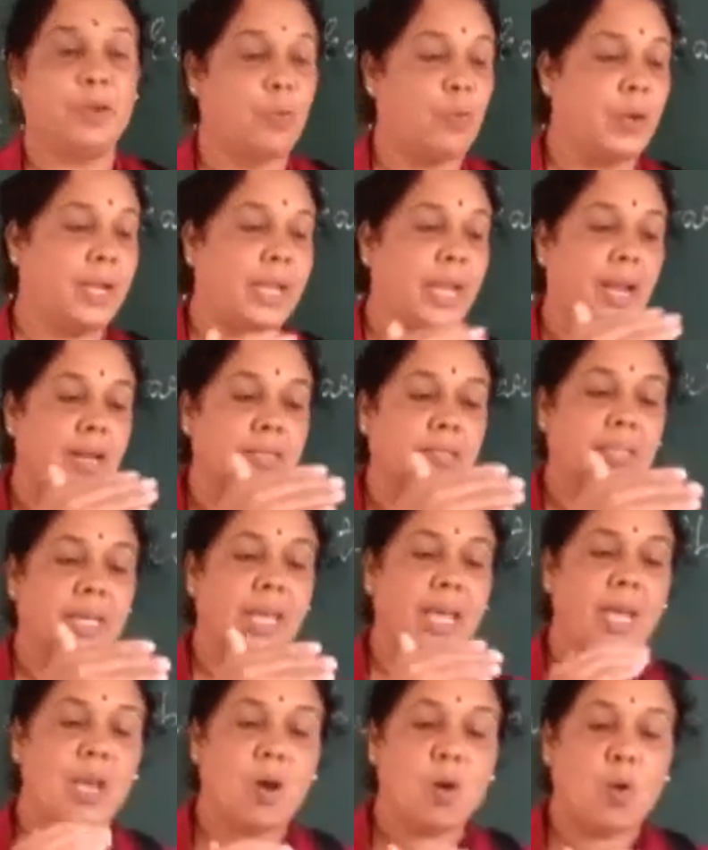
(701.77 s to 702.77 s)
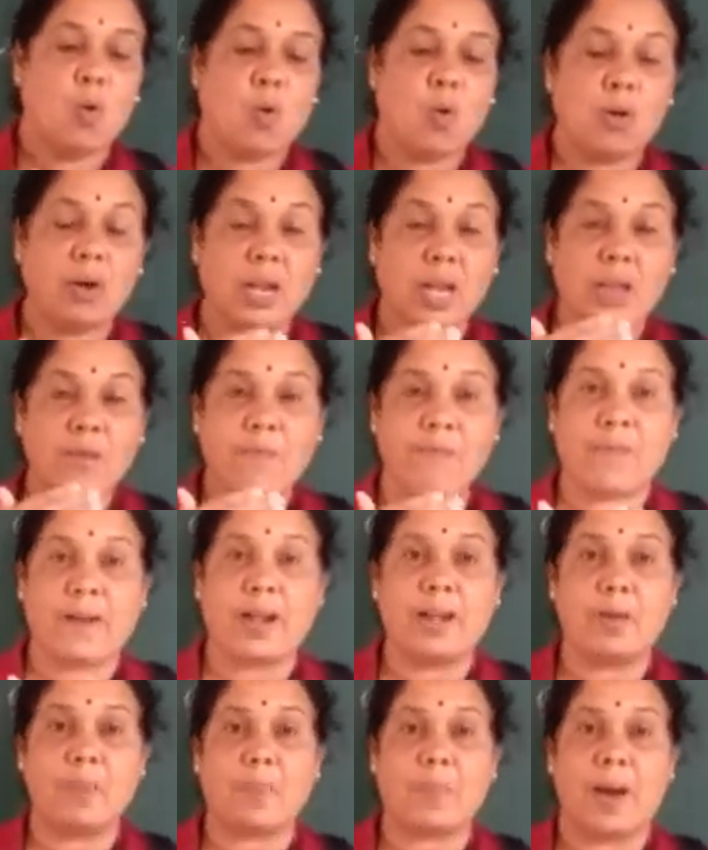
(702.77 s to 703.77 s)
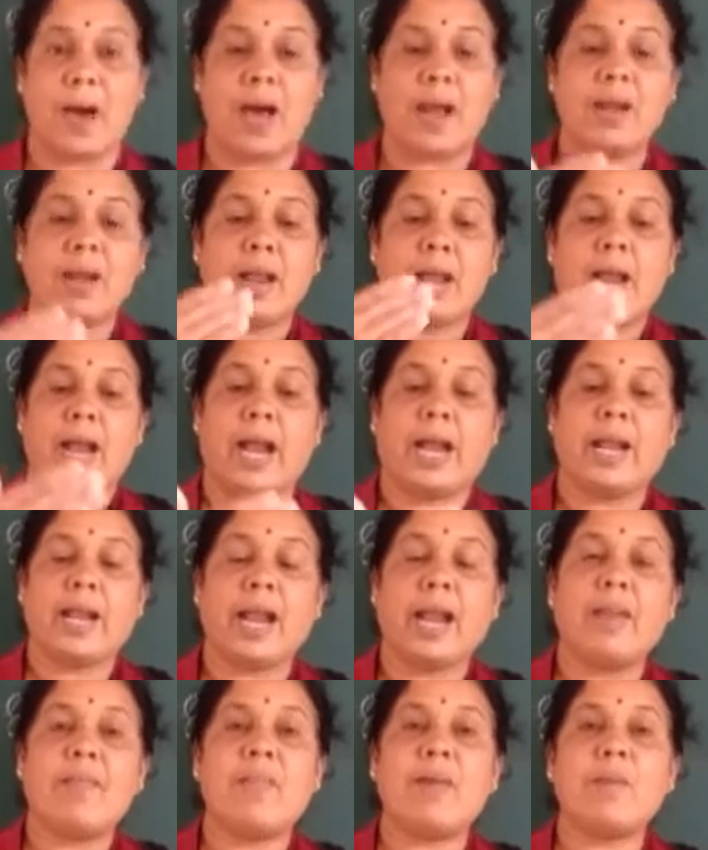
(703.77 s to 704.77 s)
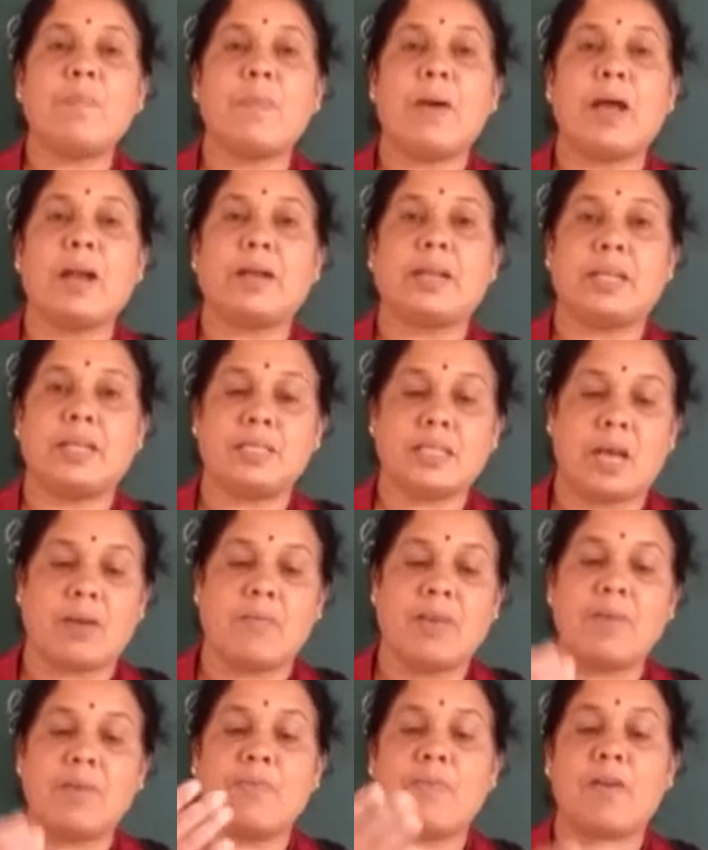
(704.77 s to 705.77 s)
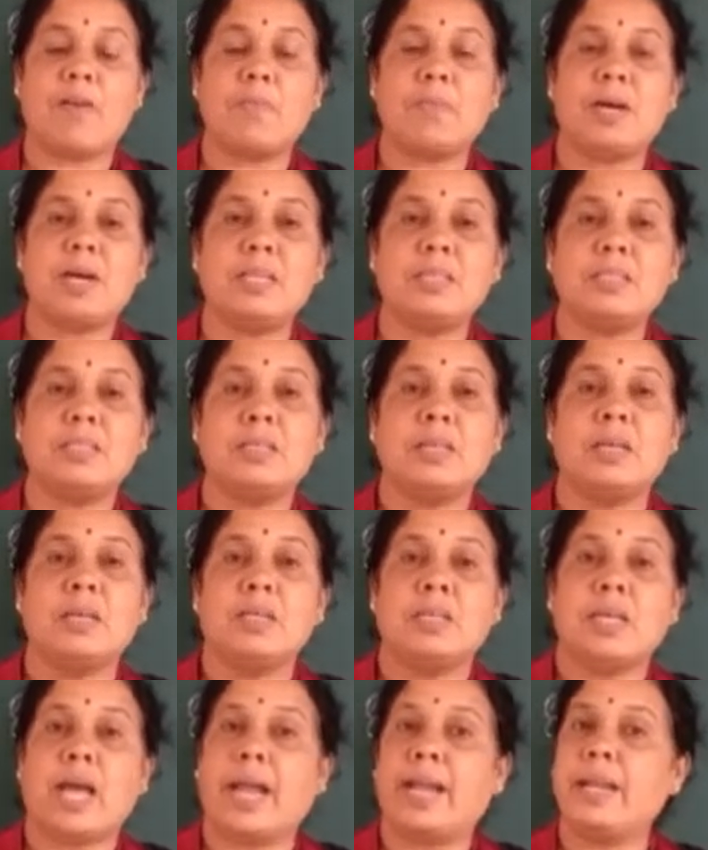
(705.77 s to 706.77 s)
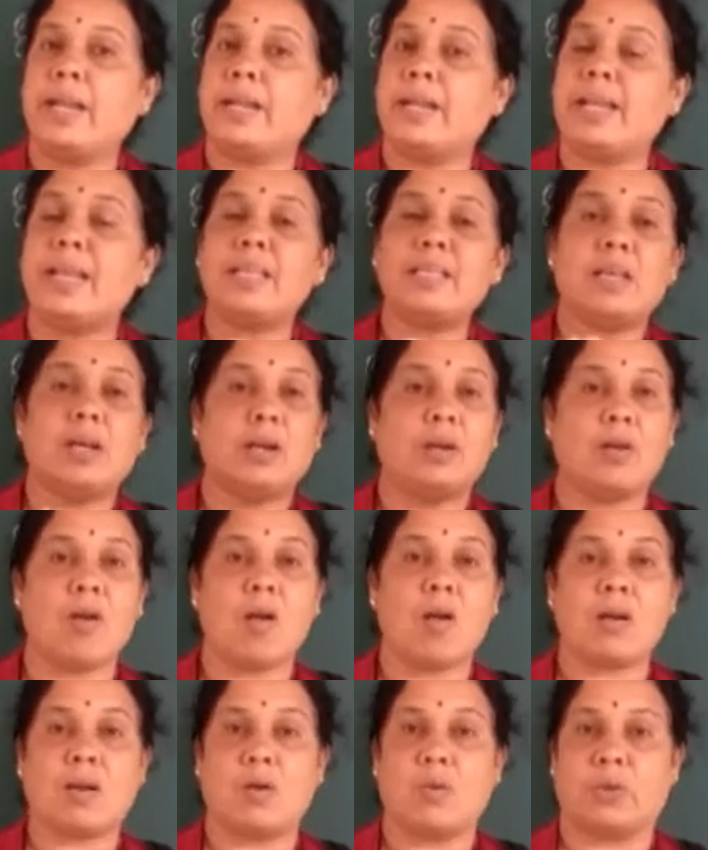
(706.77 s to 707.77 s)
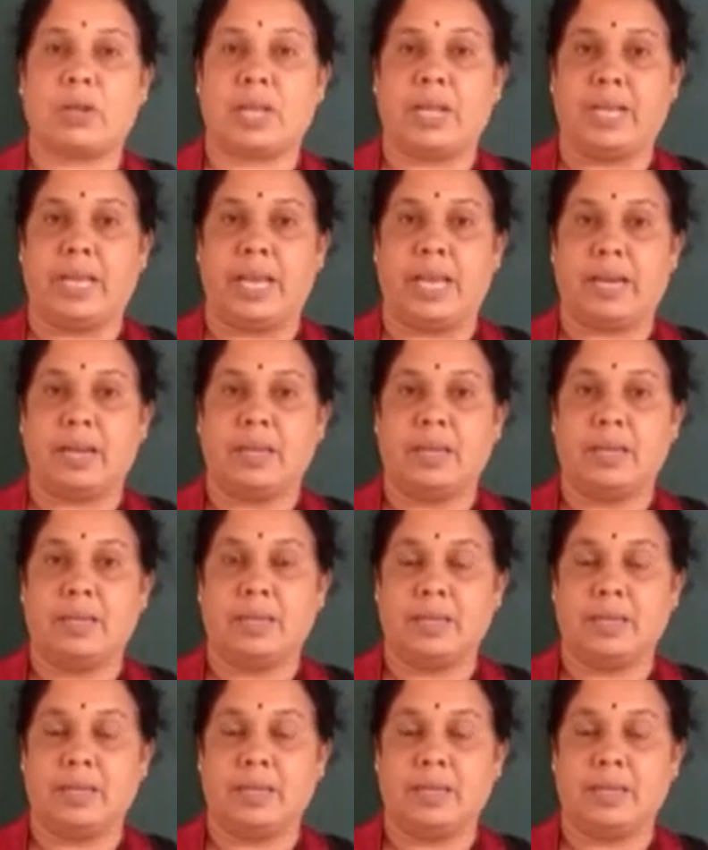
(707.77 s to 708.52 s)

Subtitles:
We can see only front part and another part is away from us and it is not looking here.